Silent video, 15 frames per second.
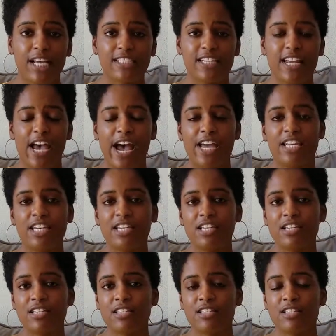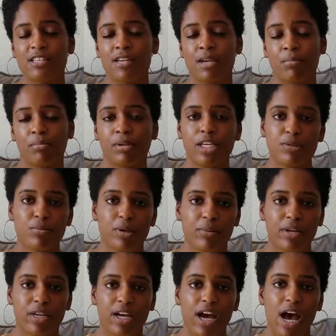any ideas, please put them in
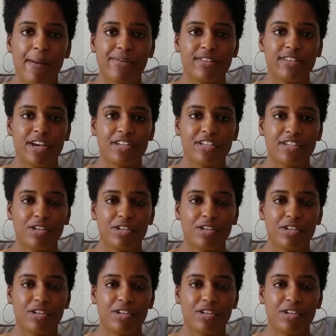the comment section.